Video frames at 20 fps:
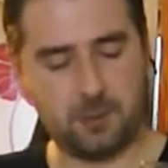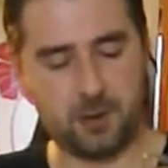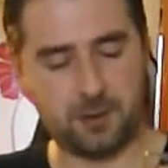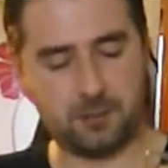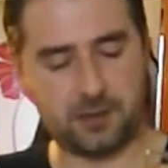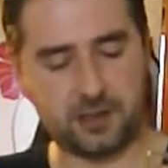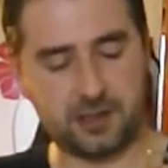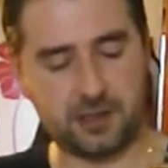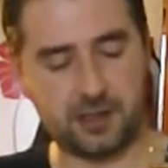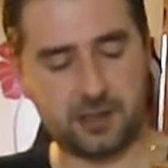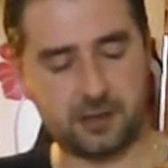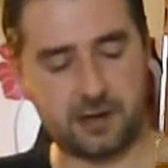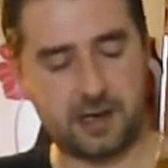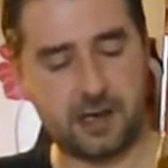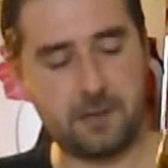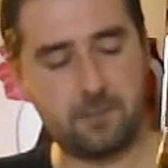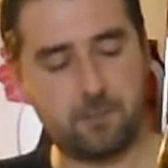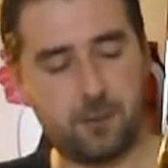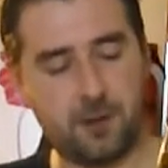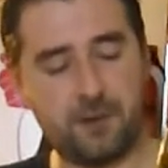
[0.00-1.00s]
sugar in
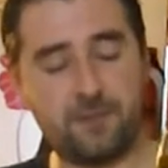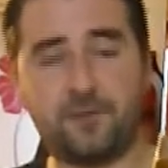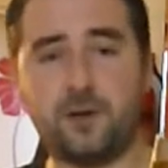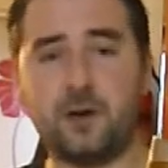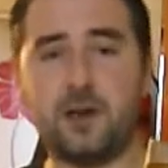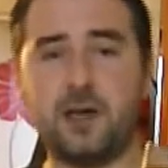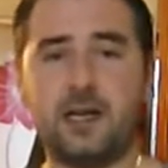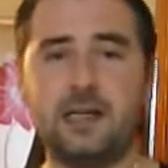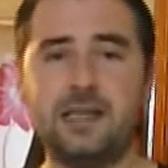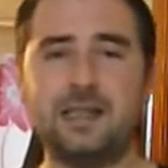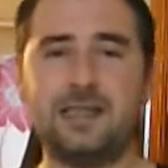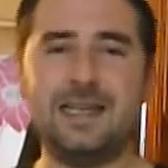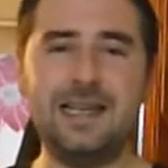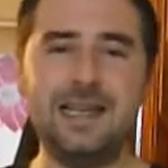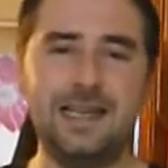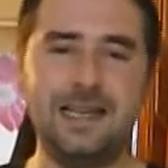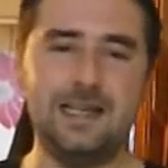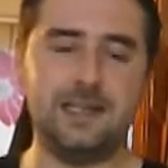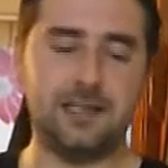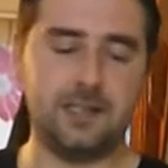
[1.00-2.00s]
it, but for a nice,
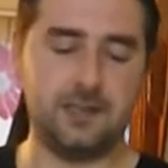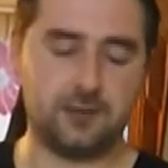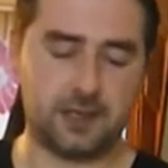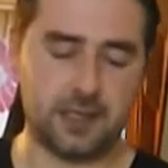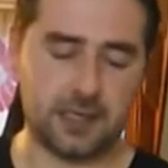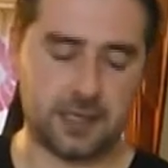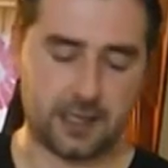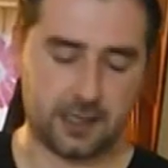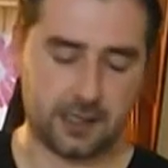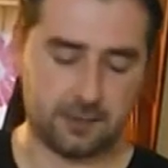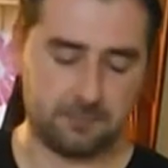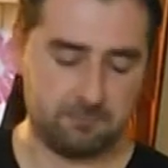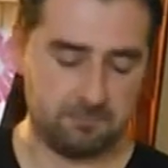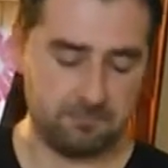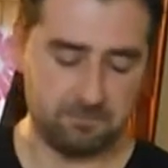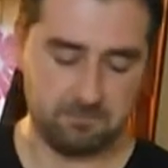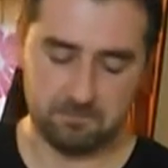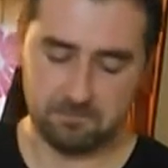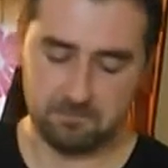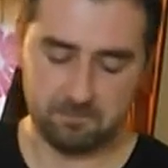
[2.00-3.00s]
easy drinking,
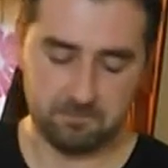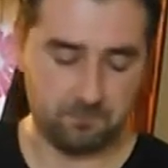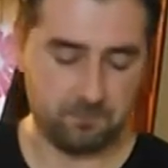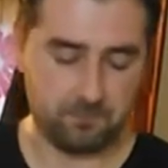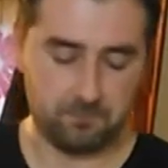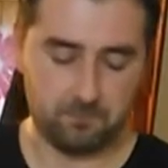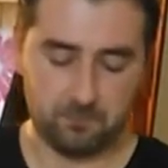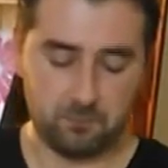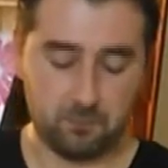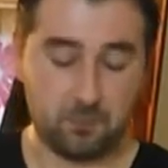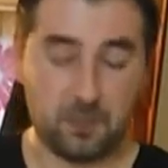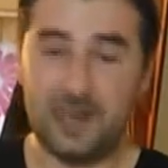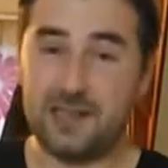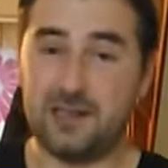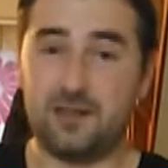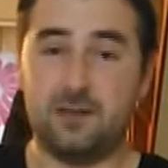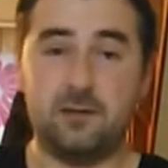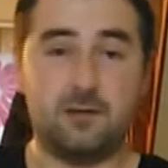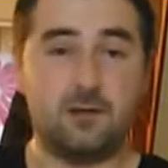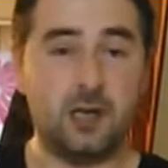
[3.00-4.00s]

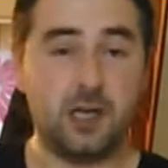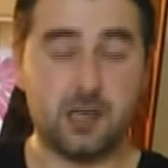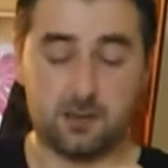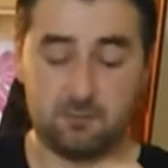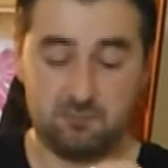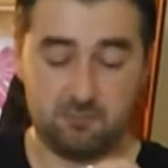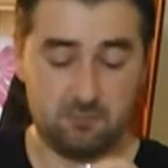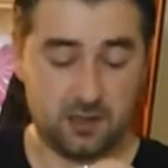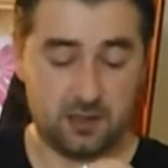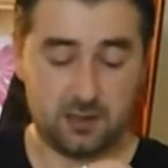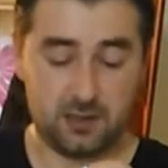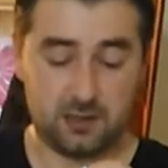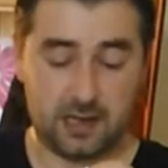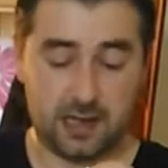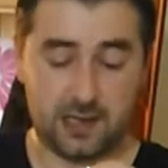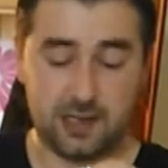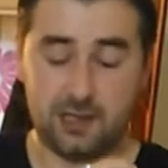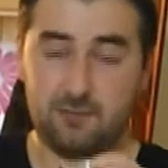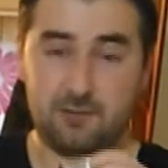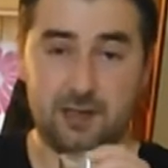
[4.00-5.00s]
pleasant drink, it's
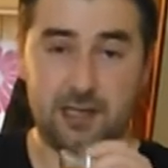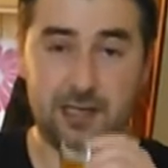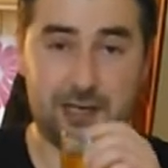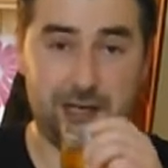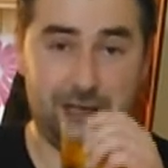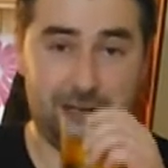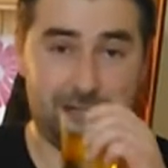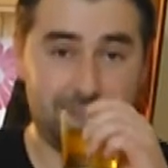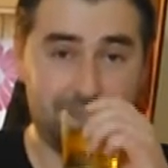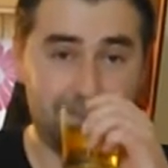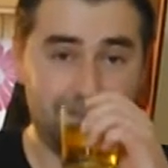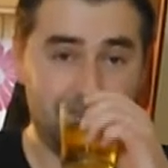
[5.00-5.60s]
actually really good.